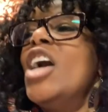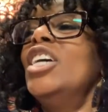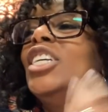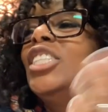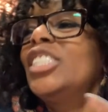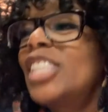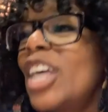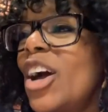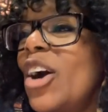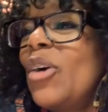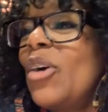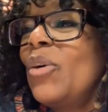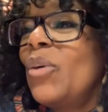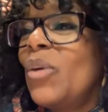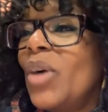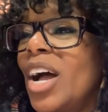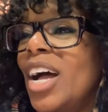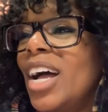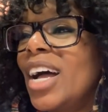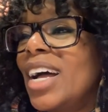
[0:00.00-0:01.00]

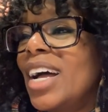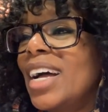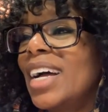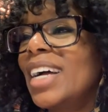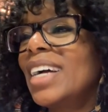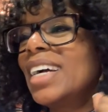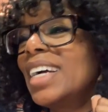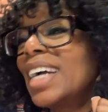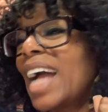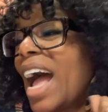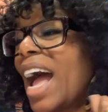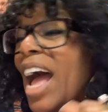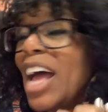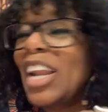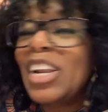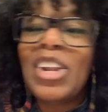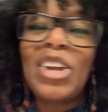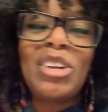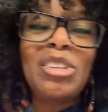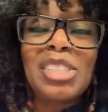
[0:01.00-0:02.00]
So
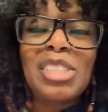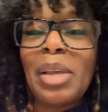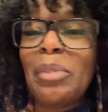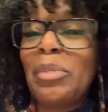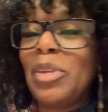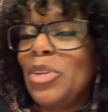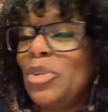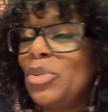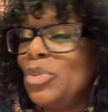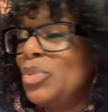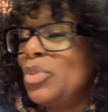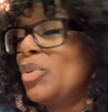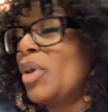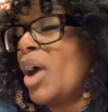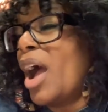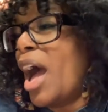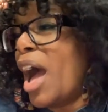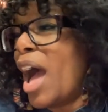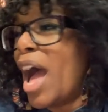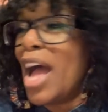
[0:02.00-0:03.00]
I know some of you,
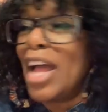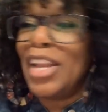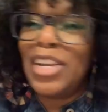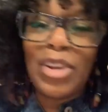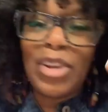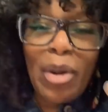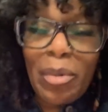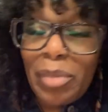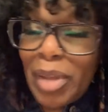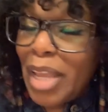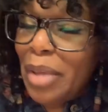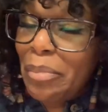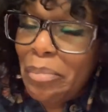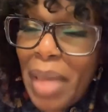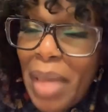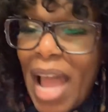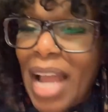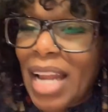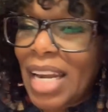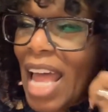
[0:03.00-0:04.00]
I know I'm going to get
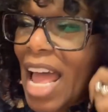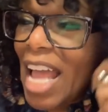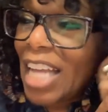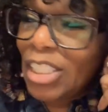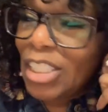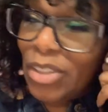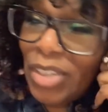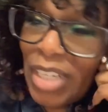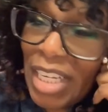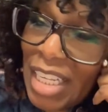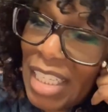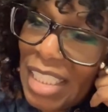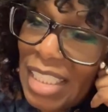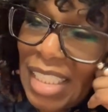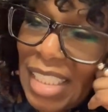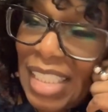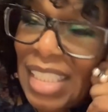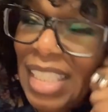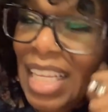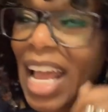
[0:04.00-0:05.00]
backlash on
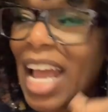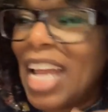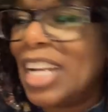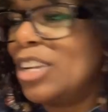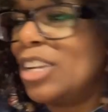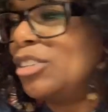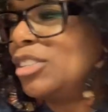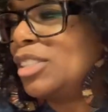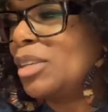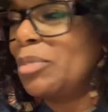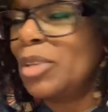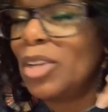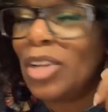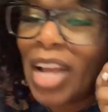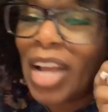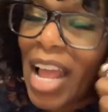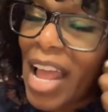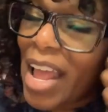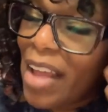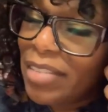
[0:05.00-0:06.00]
this. I know some of you
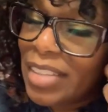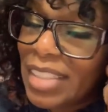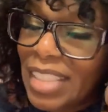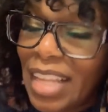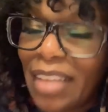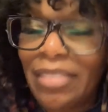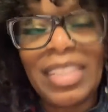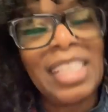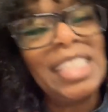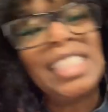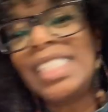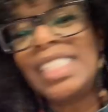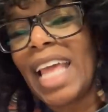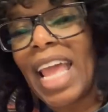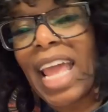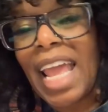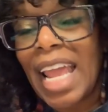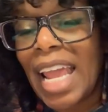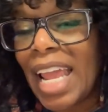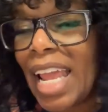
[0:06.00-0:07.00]
going to have stuff to
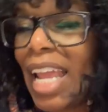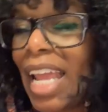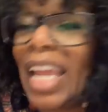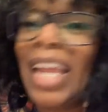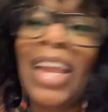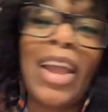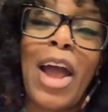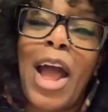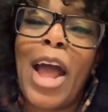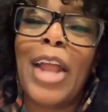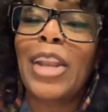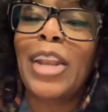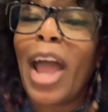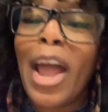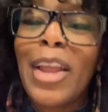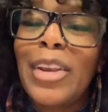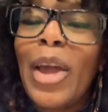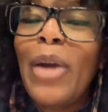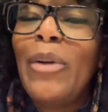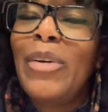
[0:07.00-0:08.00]
say. I,
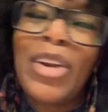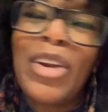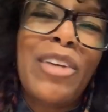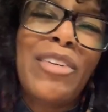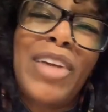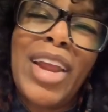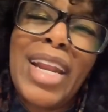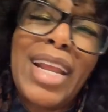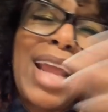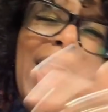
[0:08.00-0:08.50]
I know it already.